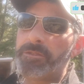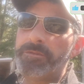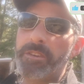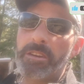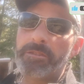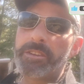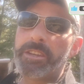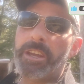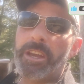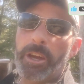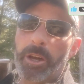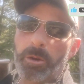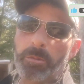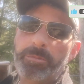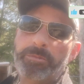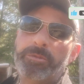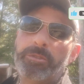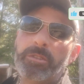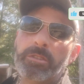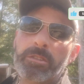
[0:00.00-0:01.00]
are very
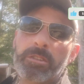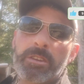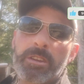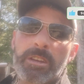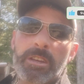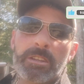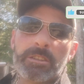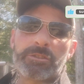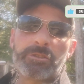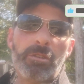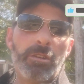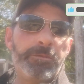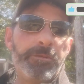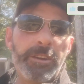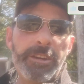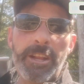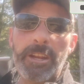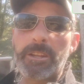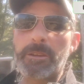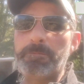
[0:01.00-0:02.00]
helpful. So if
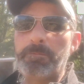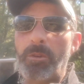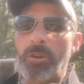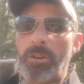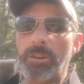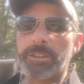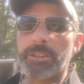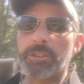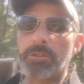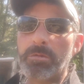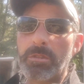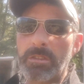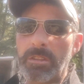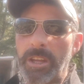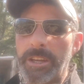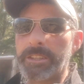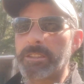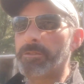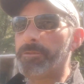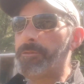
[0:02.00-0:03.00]
at any point you would
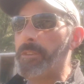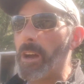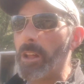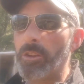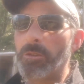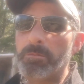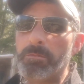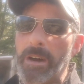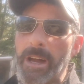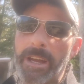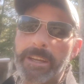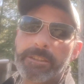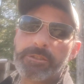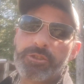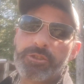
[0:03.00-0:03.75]
like to follow my